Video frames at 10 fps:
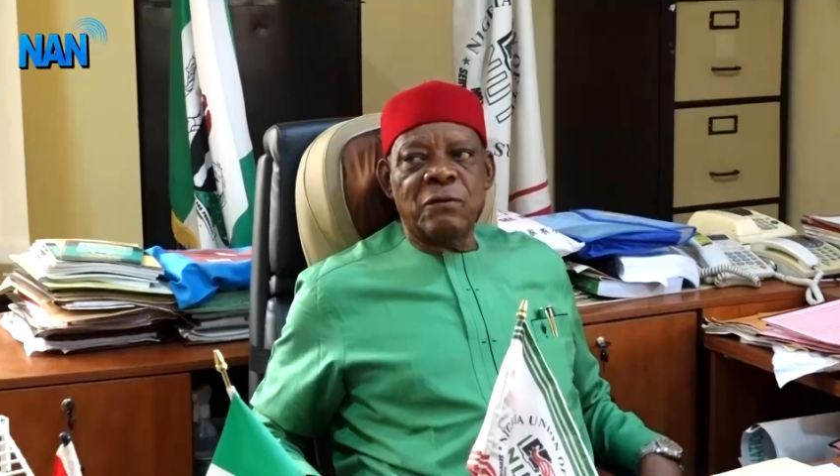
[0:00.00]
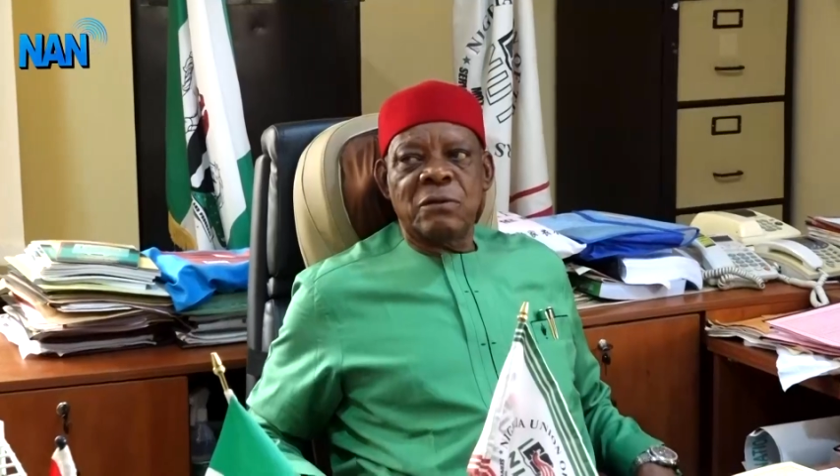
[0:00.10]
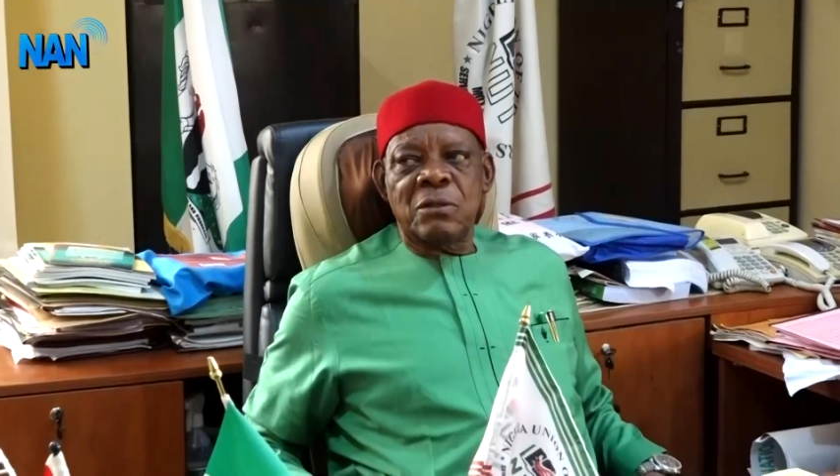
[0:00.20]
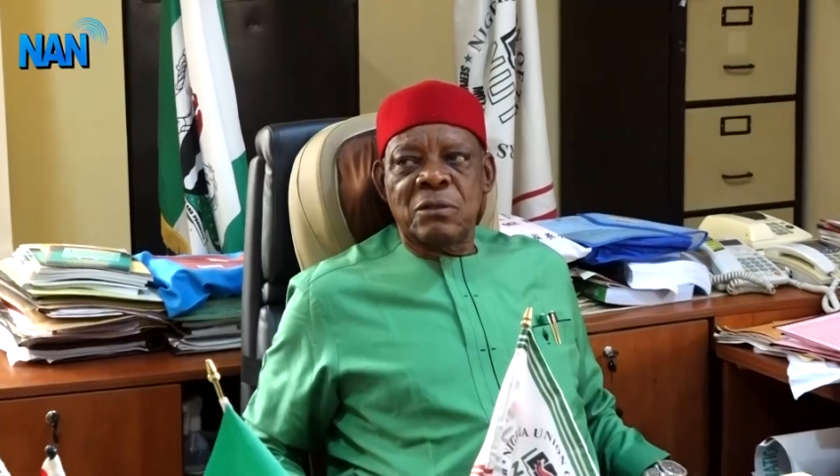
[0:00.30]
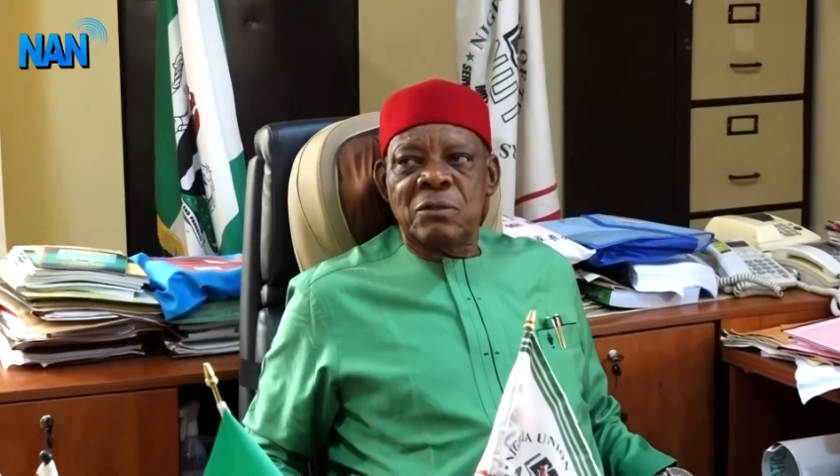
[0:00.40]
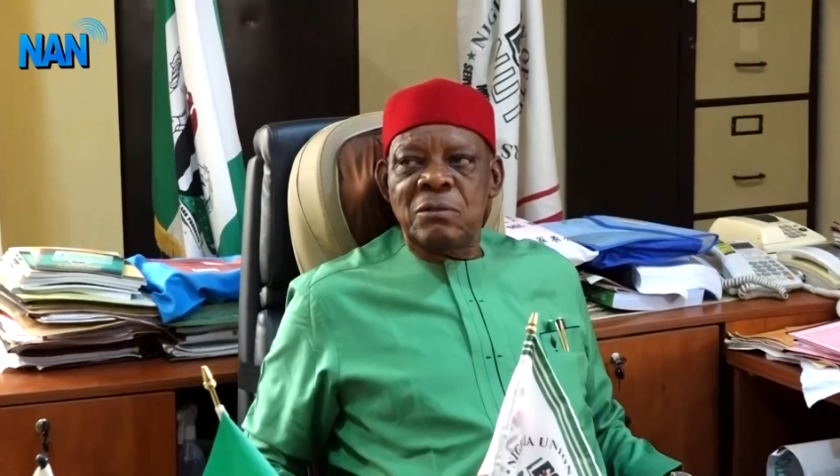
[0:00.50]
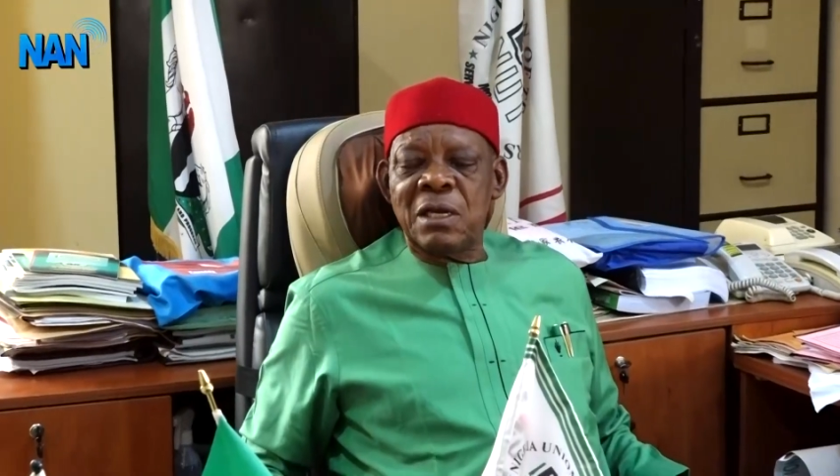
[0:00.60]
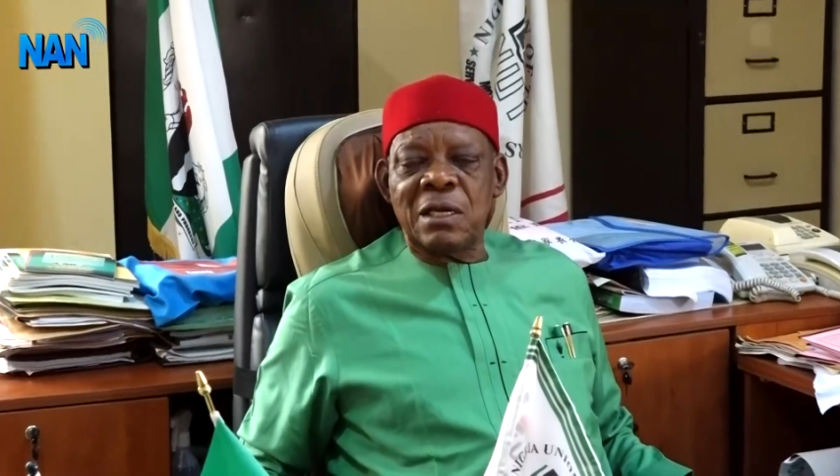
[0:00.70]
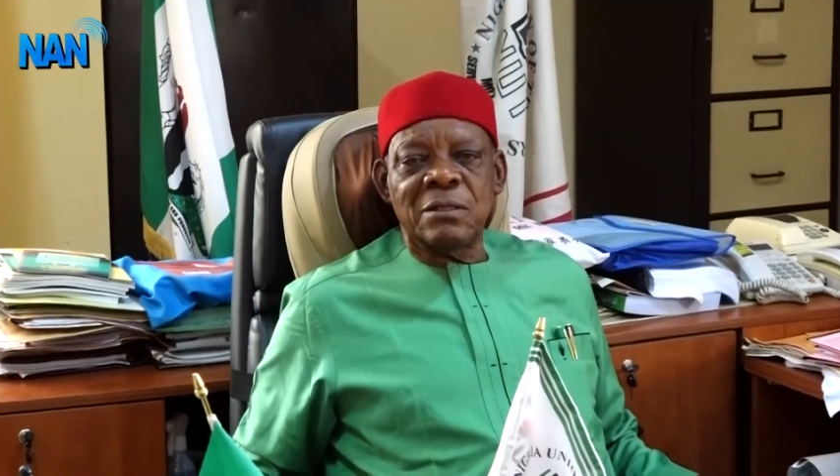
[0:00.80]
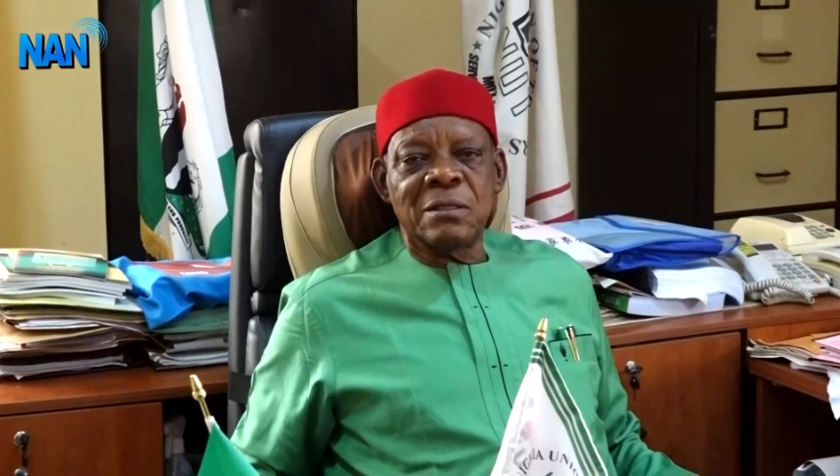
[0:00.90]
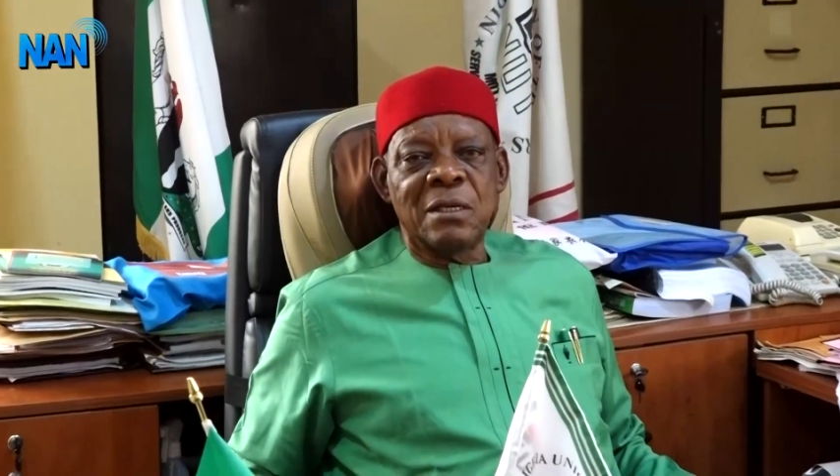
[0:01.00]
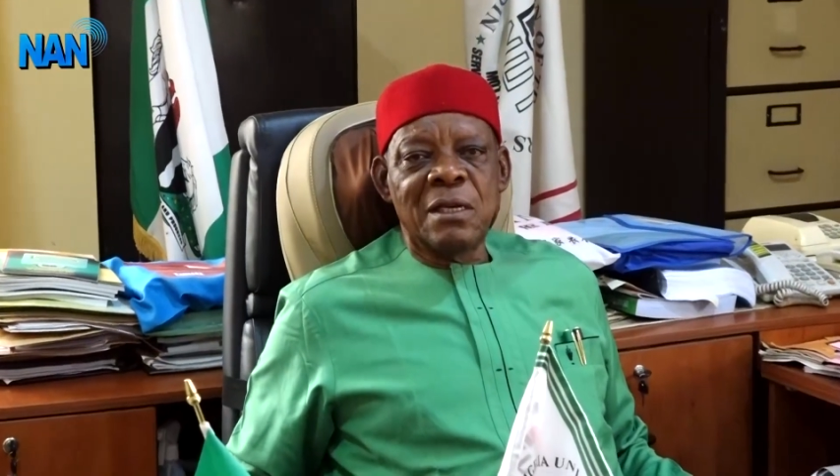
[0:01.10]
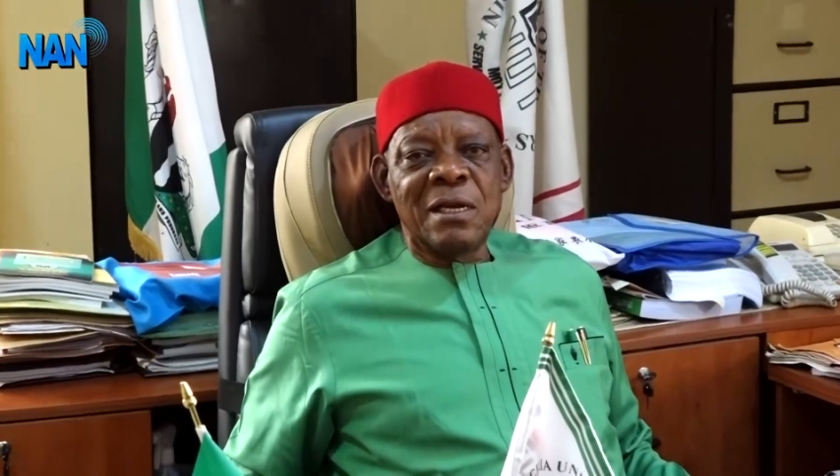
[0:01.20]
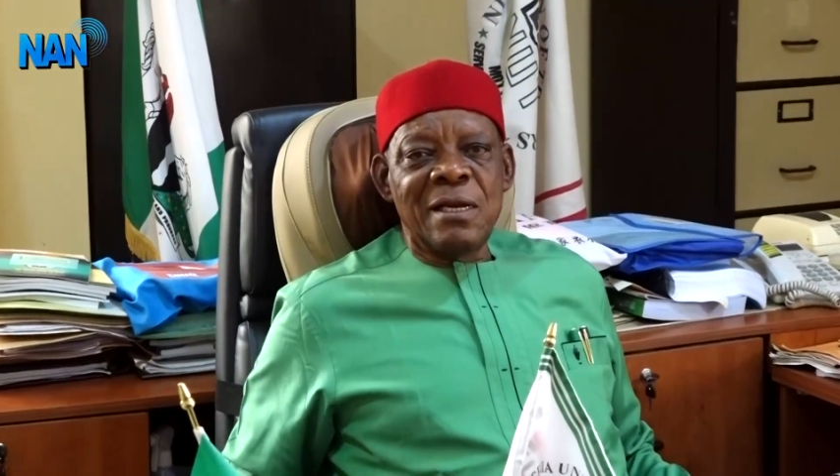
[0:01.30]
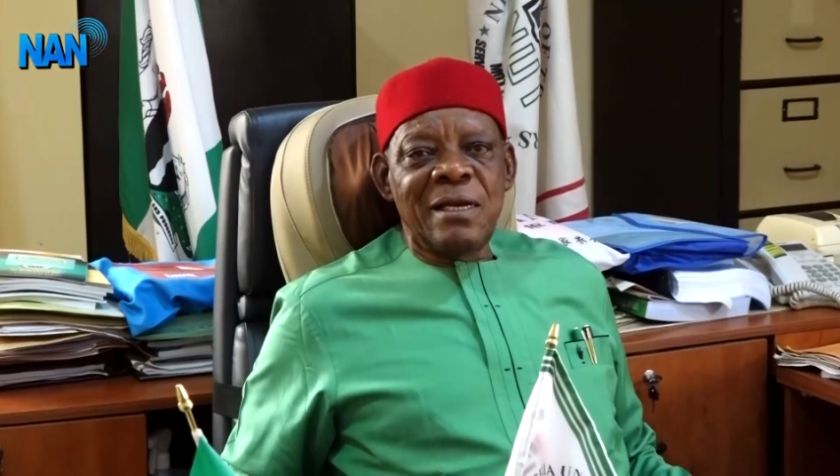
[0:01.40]
nation's educational
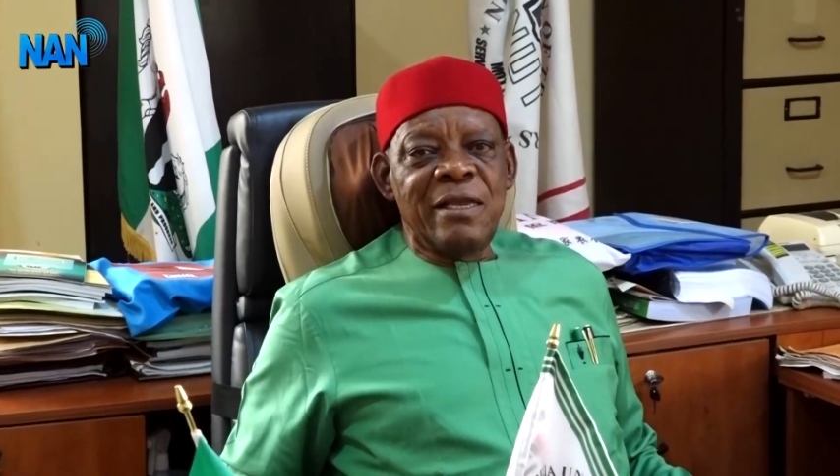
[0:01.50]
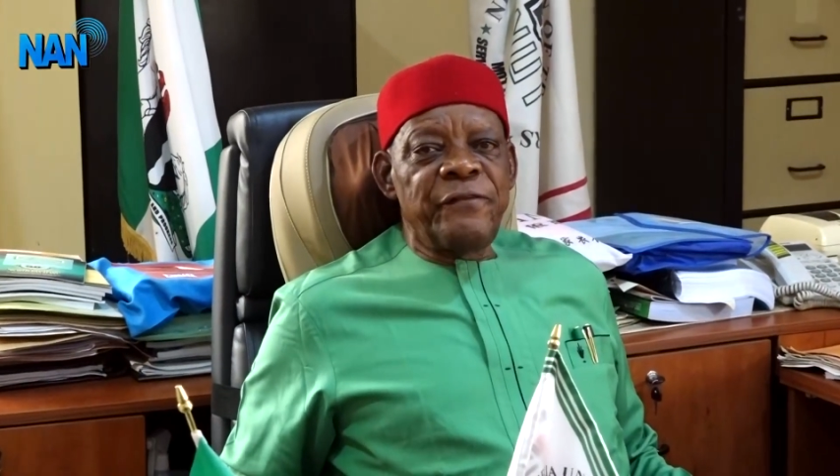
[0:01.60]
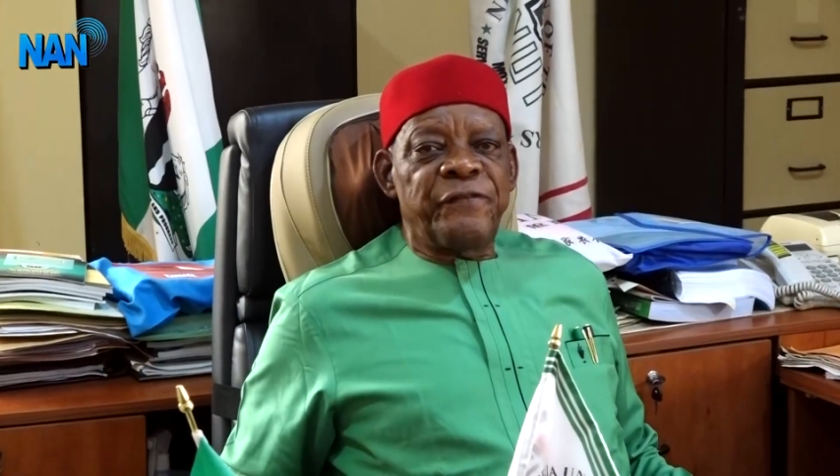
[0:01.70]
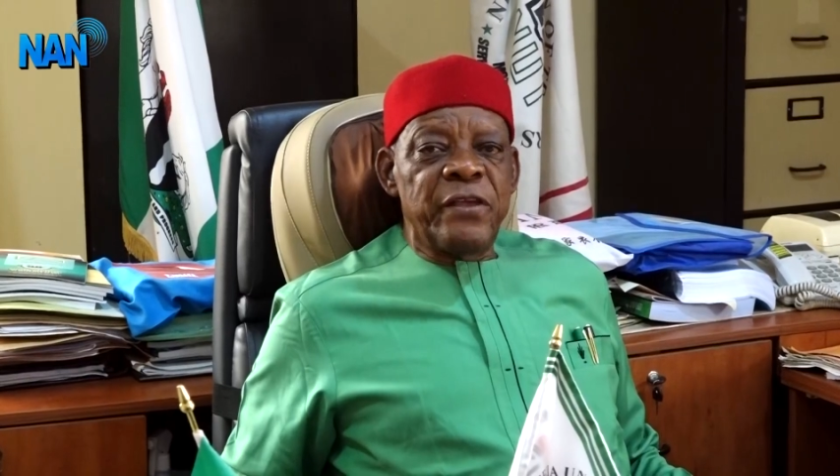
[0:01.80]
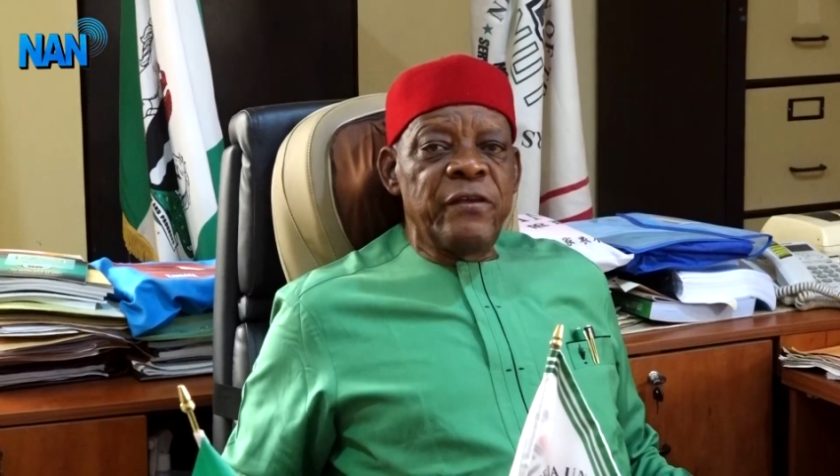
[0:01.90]
development